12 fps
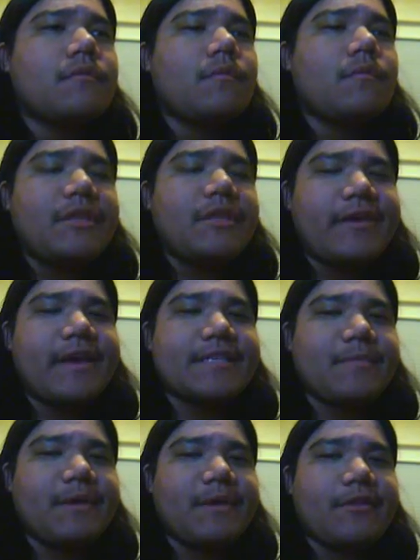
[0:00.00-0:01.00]
Well, you
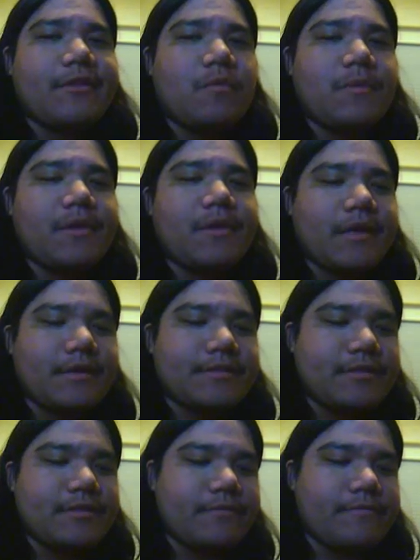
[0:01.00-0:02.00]
guys might know
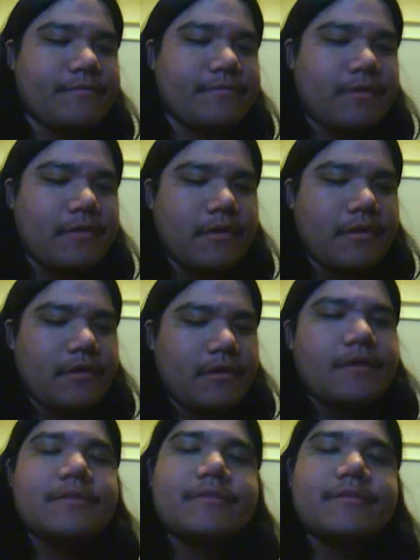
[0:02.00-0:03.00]
because you've
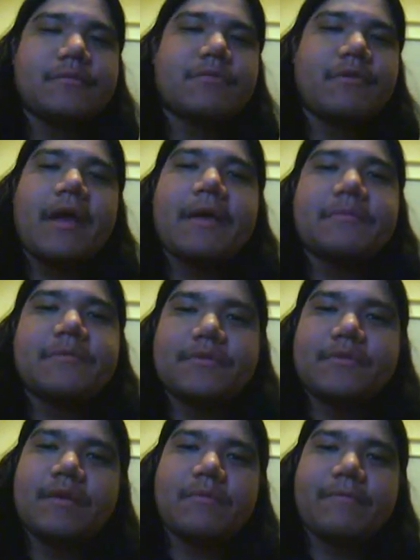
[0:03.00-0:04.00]
subscribed to
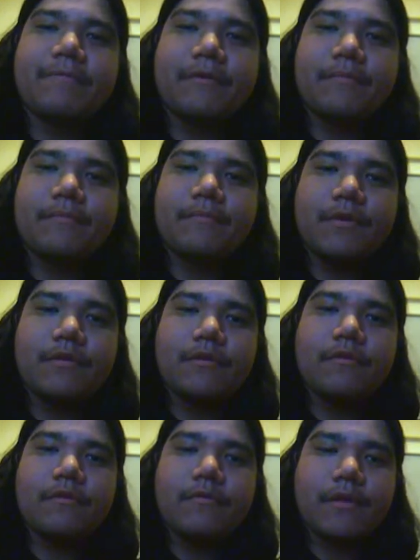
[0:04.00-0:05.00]
some of them, you
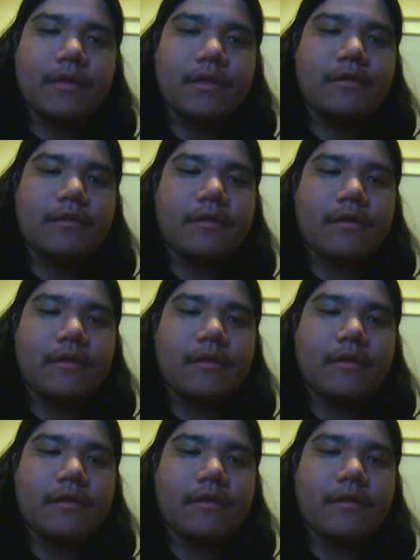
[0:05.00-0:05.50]
know, and,